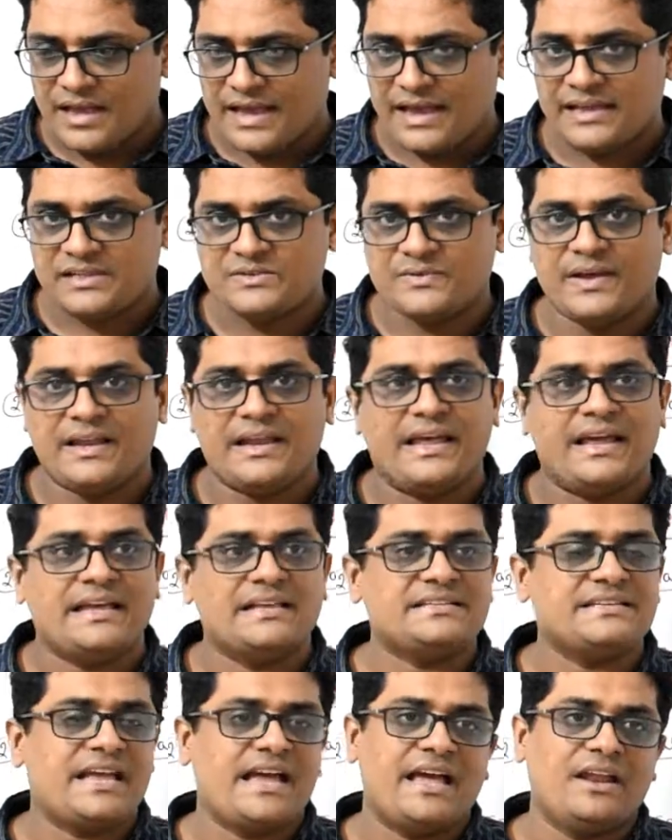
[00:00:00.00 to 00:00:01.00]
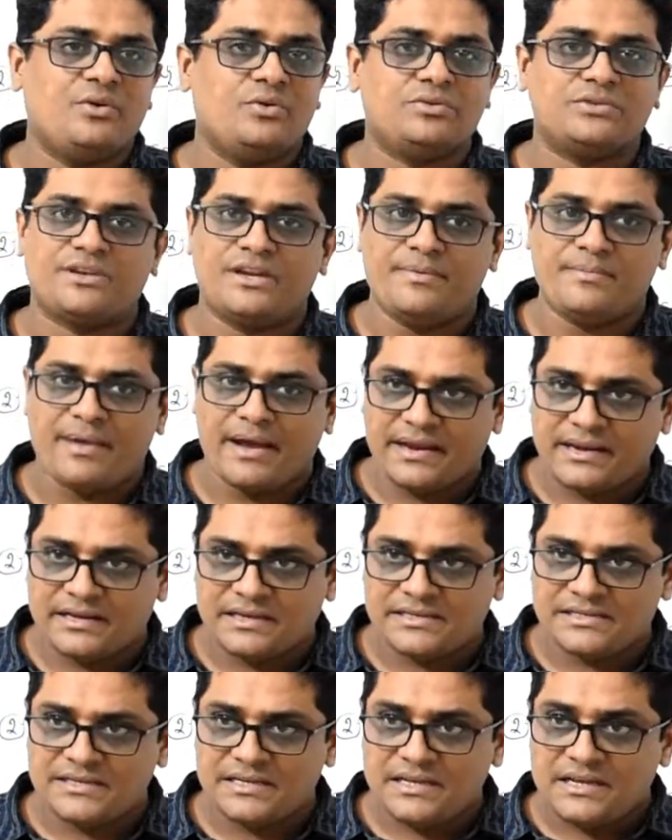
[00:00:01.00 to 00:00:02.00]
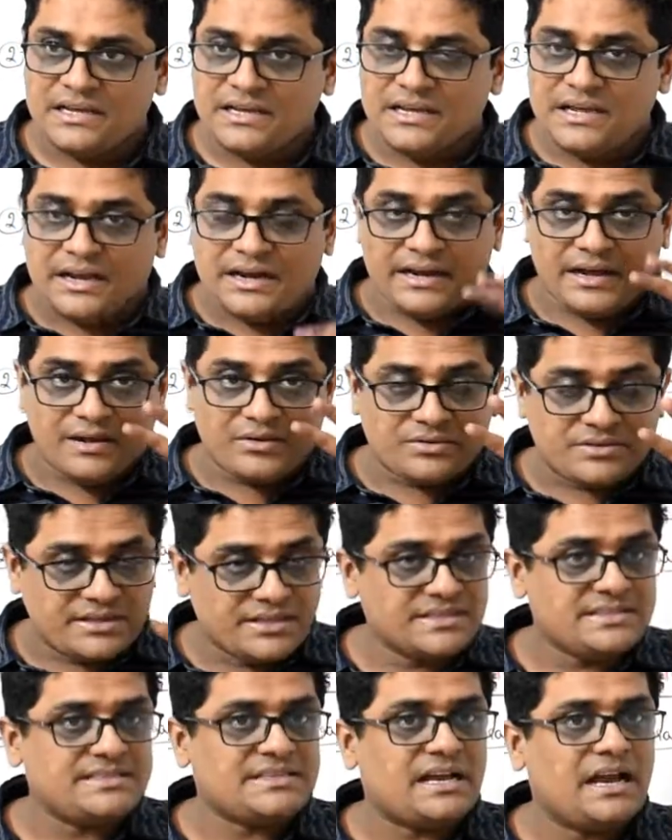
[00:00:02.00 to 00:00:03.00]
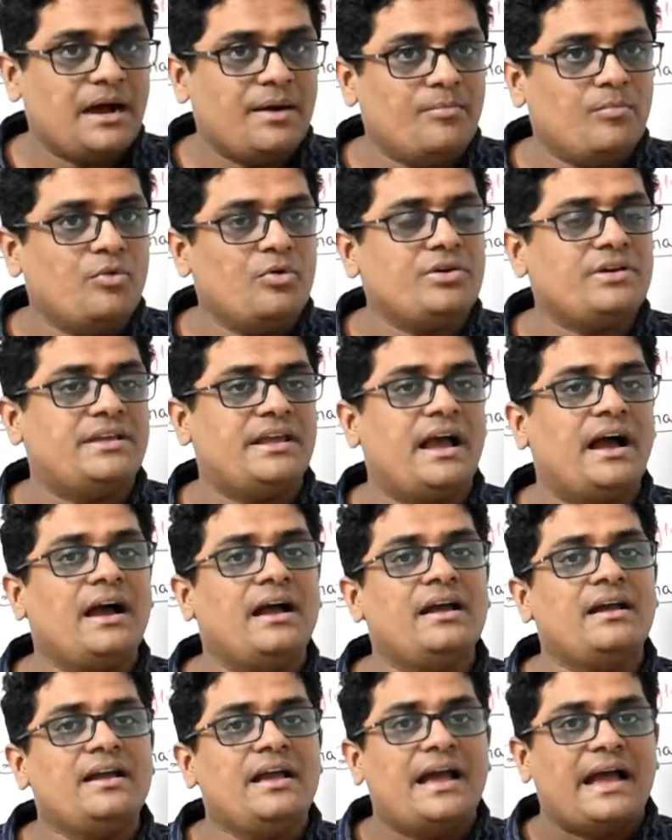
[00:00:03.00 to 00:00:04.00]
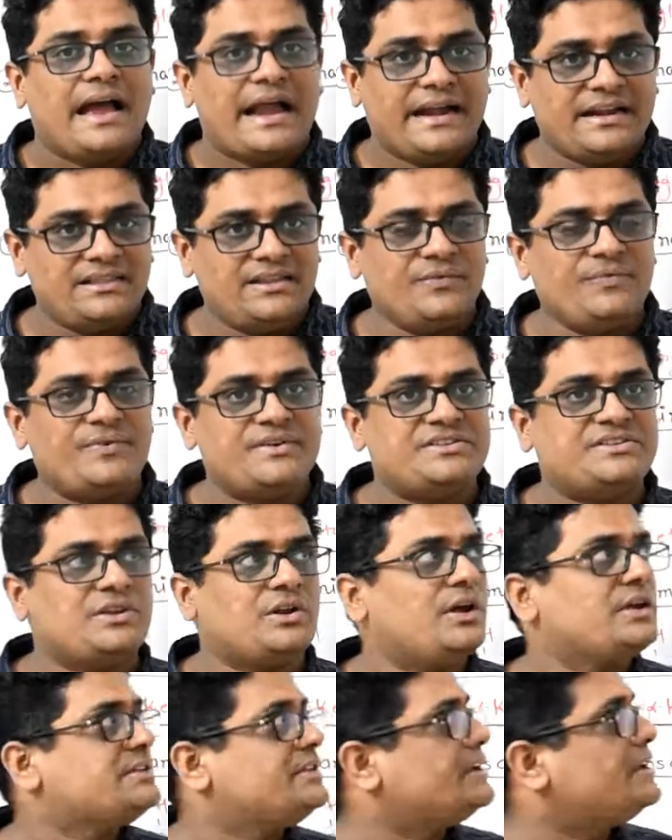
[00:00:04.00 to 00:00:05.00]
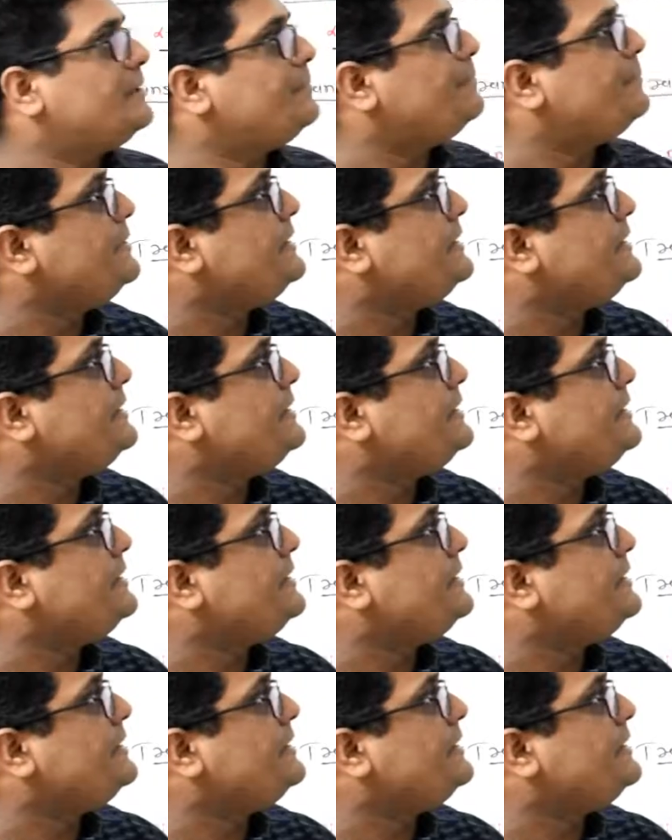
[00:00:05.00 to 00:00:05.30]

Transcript: as well as NO3 minus. Now this ammonia at the physiological